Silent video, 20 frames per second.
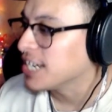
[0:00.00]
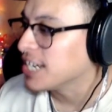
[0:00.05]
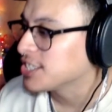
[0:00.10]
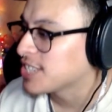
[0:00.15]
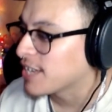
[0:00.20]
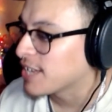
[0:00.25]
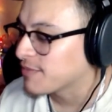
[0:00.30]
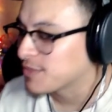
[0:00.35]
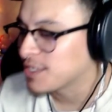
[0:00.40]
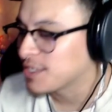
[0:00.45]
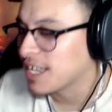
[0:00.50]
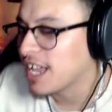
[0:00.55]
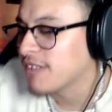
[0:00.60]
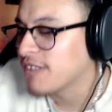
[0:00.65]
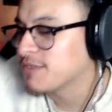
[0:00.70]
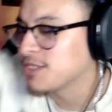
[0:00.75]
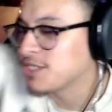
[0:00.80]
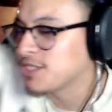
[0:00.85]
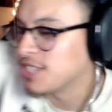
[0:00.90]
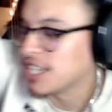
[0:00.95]
just have I
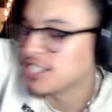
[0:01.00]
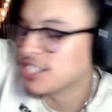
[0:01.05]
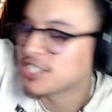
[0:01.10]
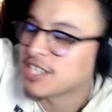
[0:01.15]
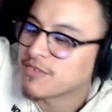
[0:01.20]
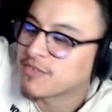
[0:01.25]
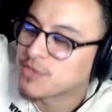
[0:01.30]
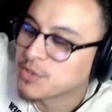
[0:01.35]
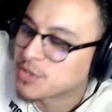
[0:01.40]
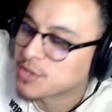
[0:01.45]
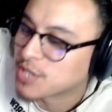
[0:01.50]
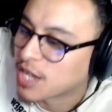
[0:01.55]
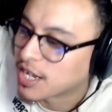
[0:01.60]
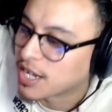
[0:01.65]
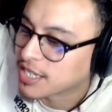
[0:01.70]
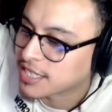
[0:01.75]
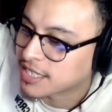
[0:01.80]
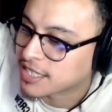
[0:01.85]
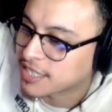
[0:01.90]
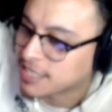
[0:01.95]
have I just have two
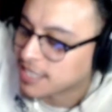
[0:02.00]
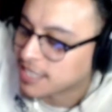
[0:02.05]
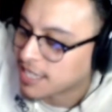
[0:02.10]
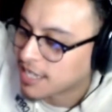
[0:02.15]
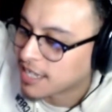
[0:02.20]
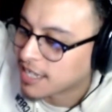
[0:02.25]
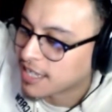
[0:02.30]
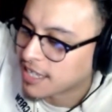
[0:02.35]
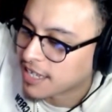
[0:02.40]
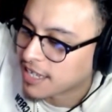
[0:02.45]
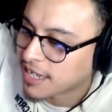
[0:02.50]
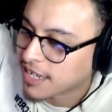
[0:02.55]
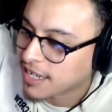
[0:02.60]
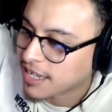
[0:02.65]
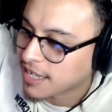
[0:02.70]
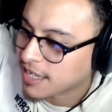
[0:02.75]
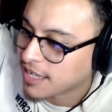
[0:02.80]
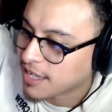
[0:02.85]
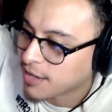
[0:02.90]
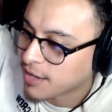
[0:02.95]
songs uh
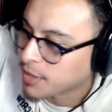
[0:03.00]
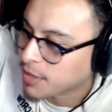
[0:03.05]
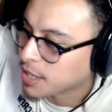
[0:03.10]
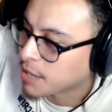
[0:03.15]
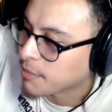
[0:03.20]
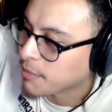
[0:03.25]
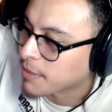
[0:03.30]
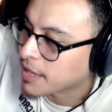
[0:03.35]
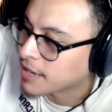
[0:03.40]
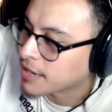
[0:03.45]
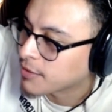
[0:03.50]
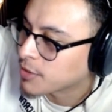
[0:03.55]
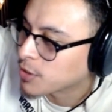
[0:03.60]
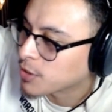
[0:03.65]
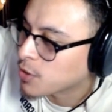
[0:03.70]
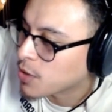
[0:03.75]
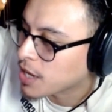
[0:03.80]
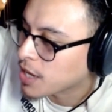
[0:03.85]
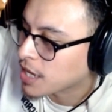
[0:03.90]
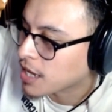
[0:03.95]
I'll recommend real
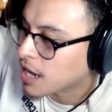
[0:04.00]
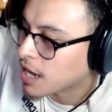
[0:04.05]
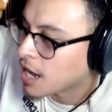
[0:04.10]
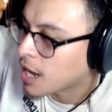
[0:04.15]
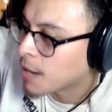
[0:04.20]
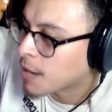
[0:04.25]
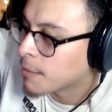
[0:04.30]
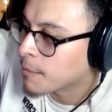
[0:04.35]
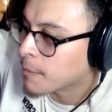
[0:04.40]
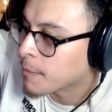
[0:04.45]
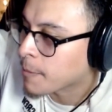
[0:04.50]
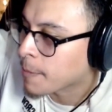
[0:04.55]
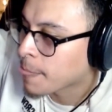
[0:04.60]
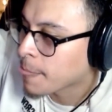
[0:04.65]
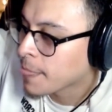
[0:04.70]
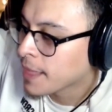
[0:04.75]
quick. Um